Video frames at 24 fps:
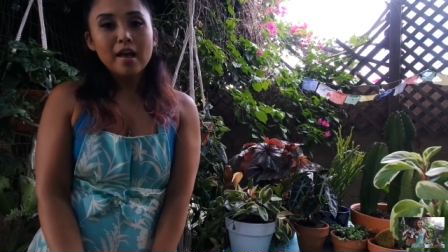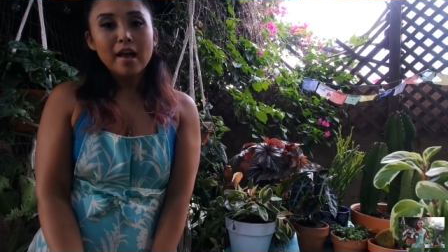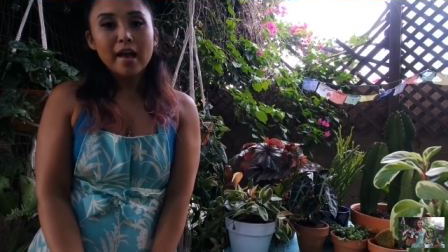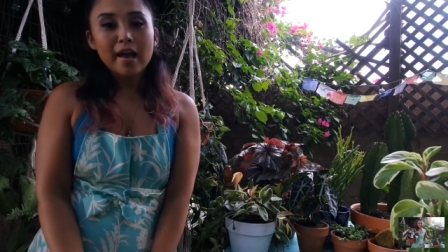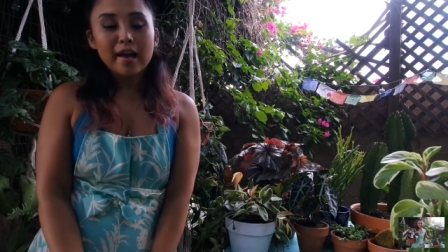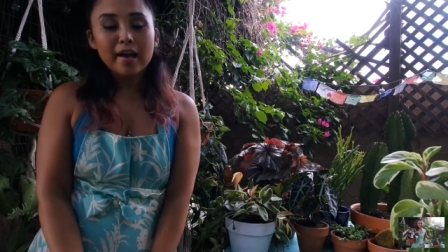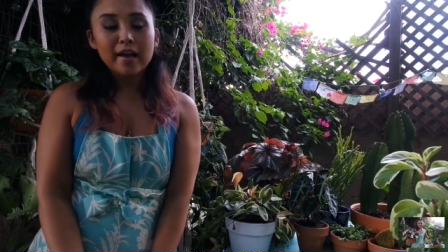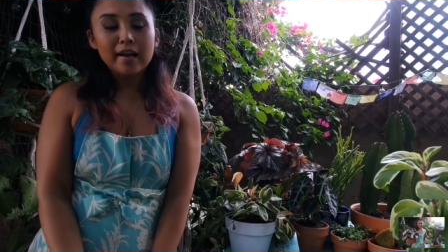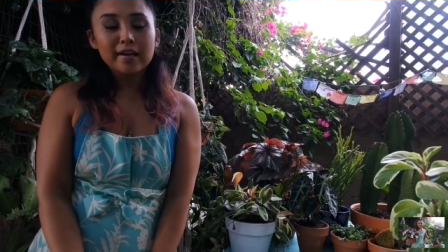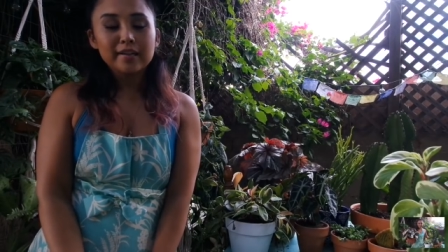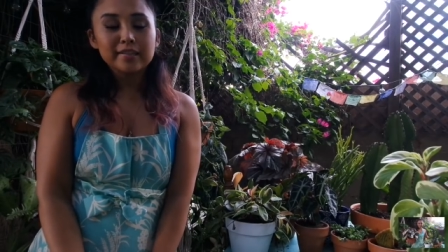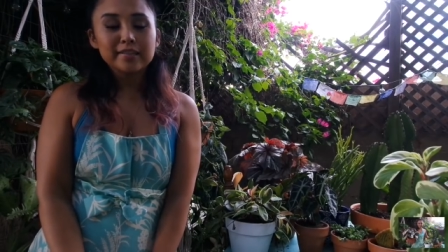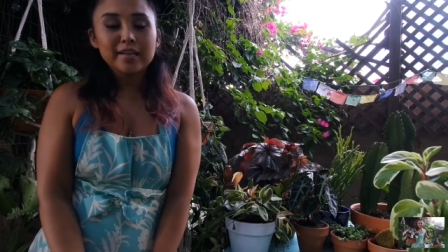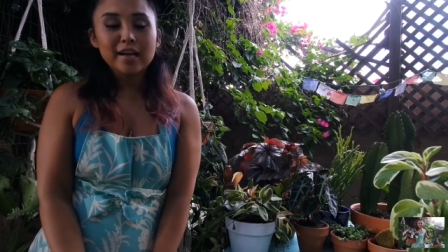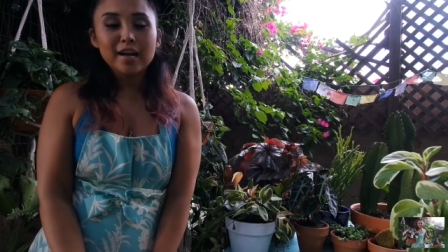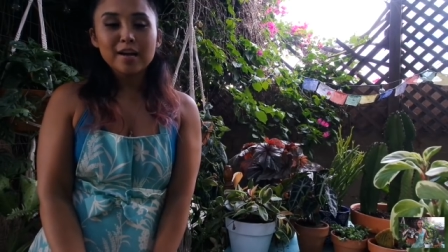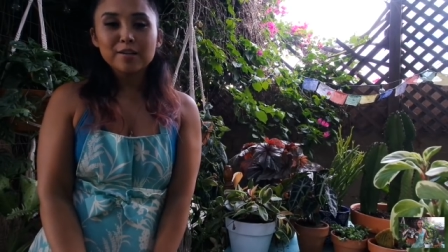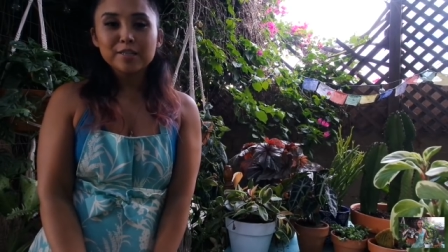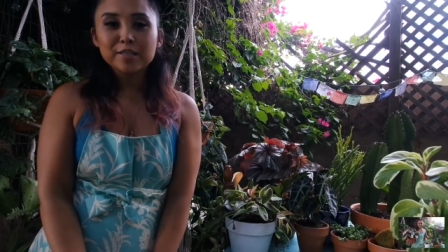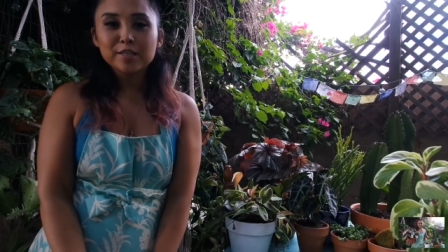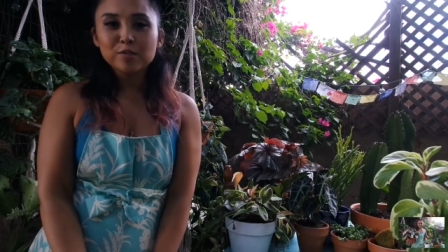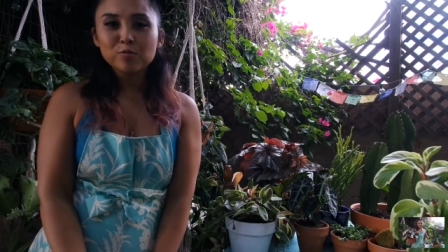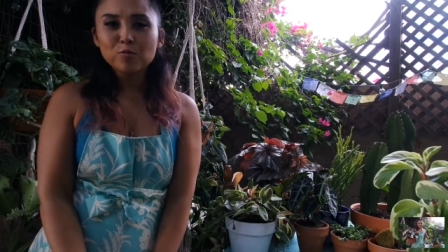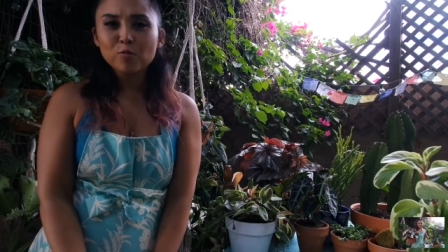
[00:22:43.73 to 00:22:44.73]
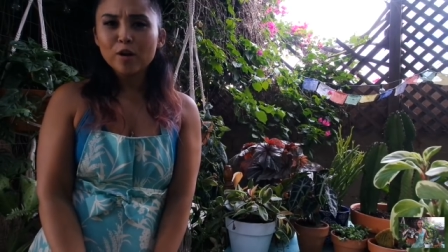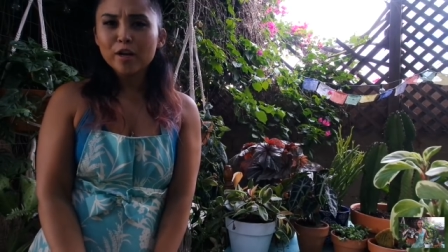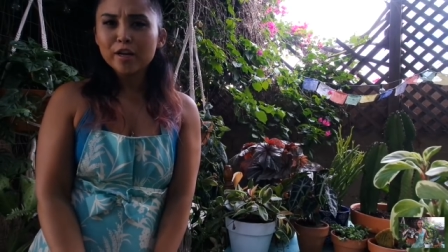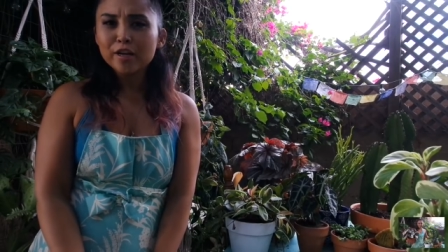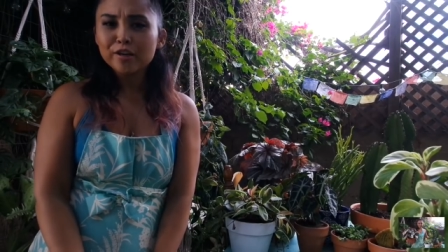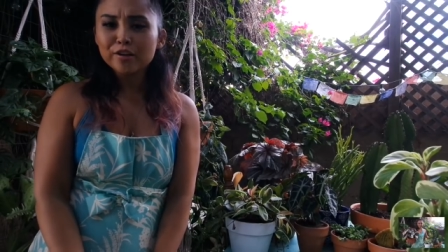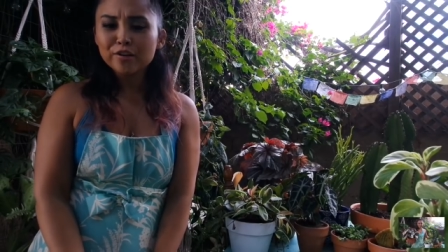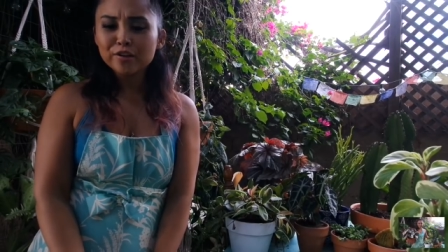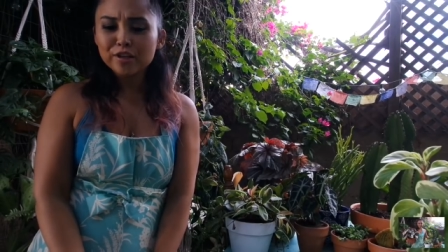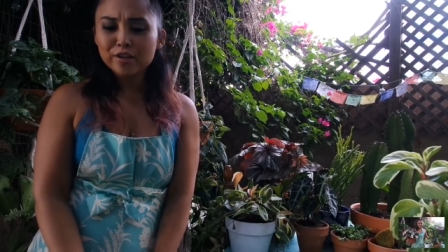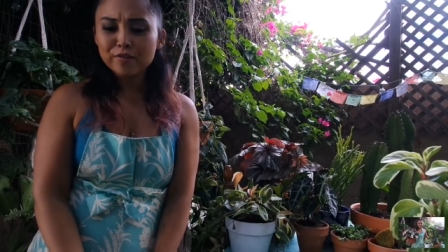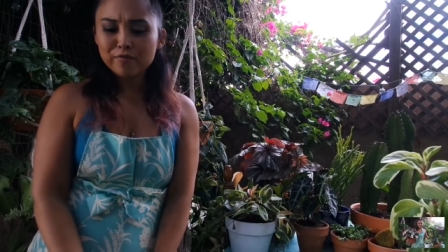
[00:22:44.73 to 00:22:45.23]
and I just
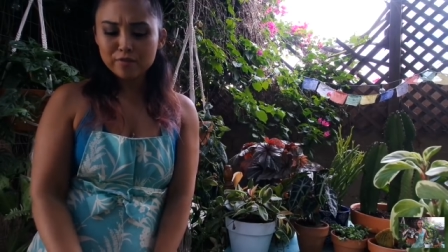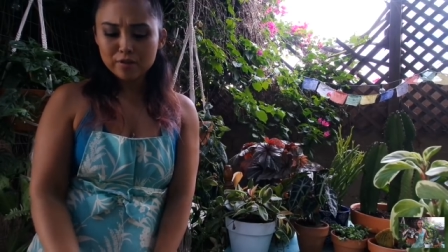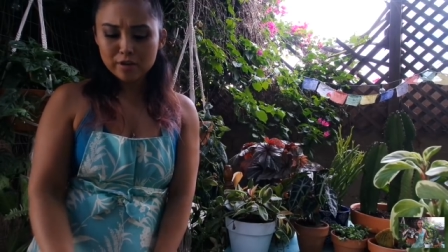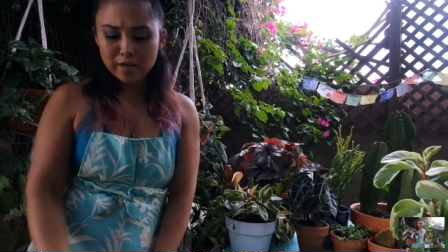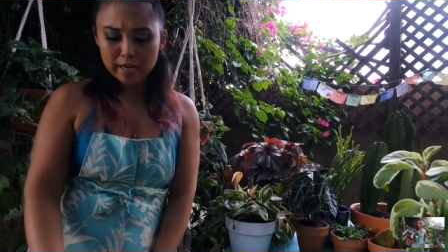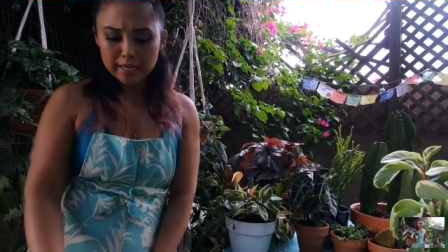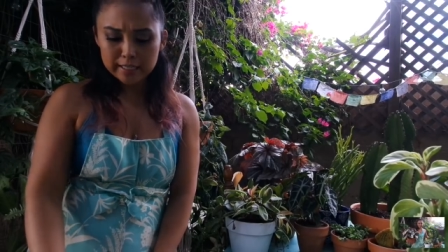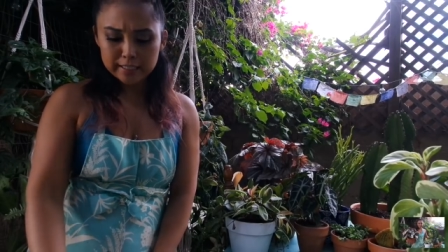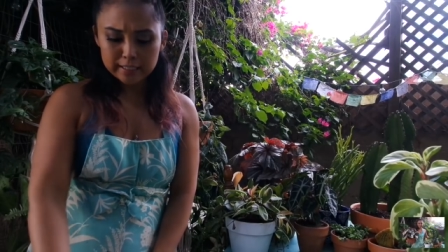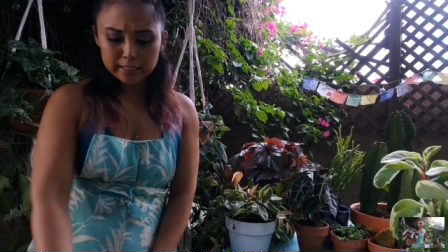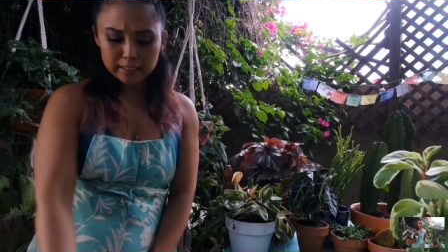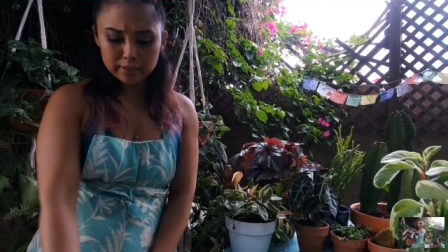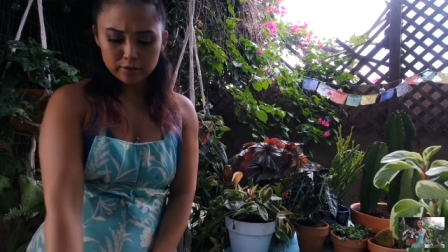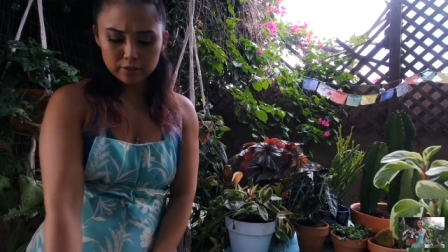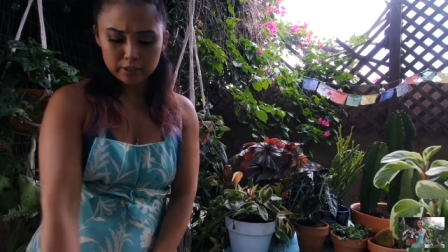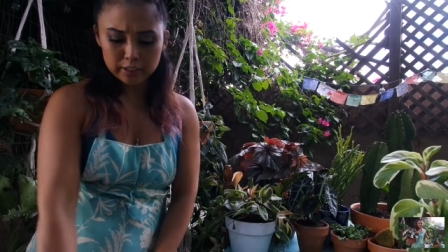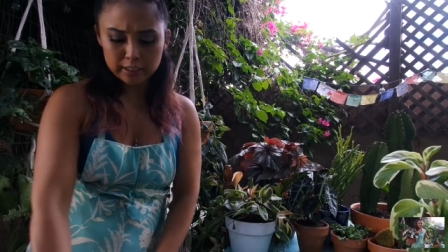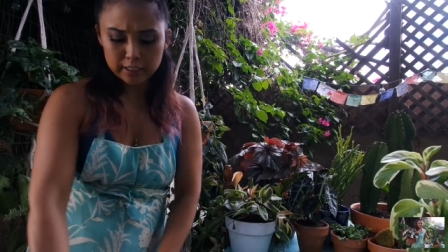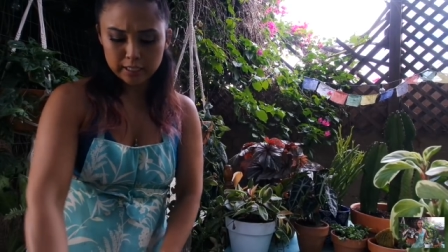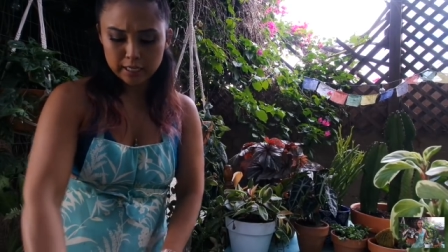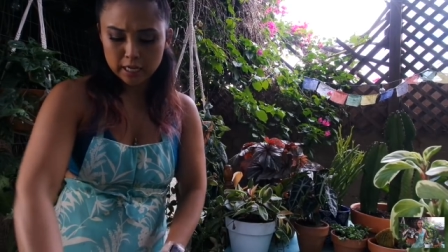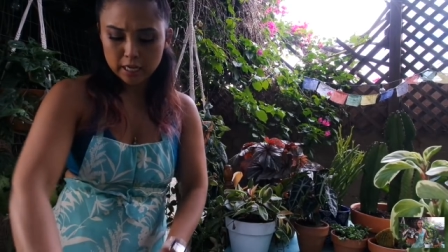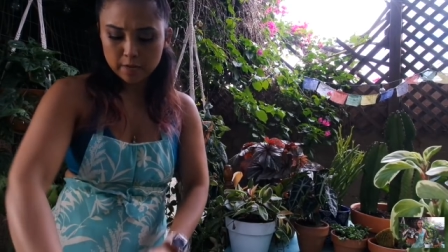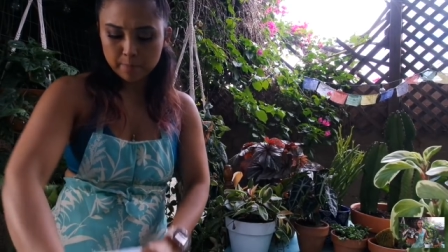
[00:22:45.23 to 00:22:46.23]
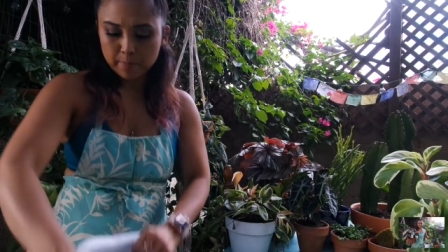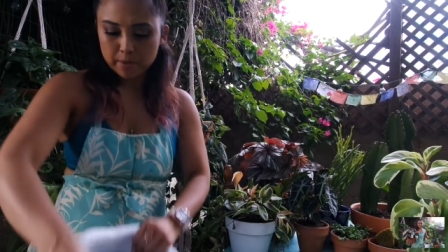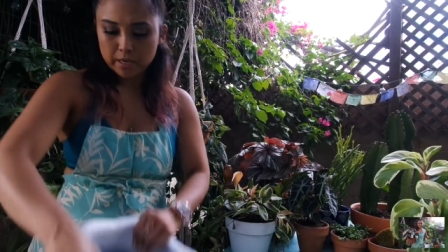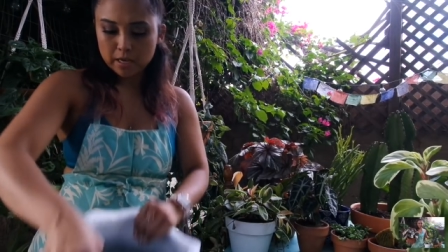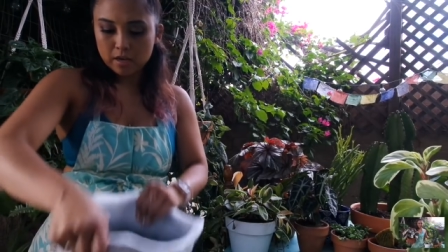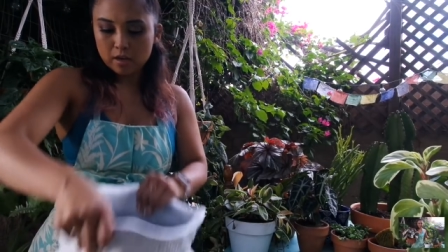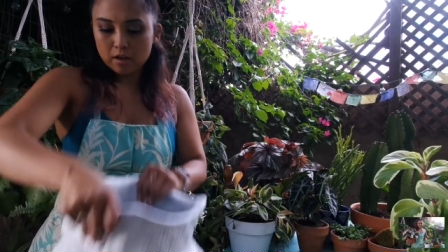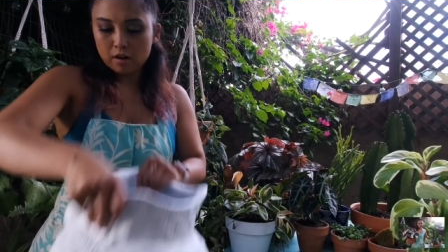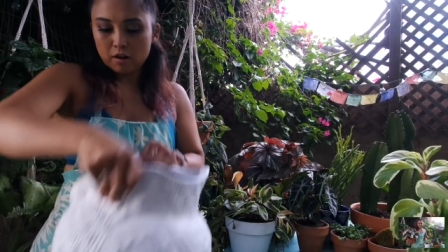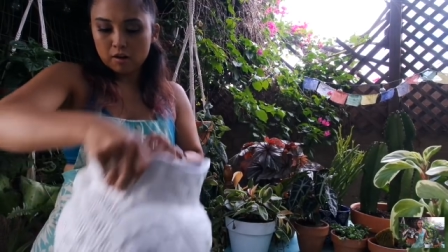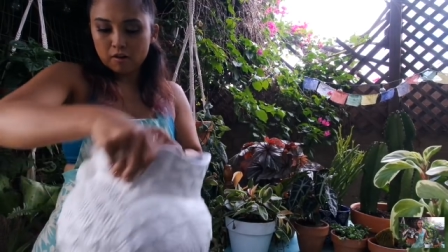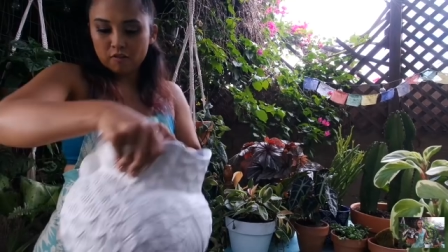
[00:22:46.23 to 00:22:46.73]
wanted to give you guys a little sneak peek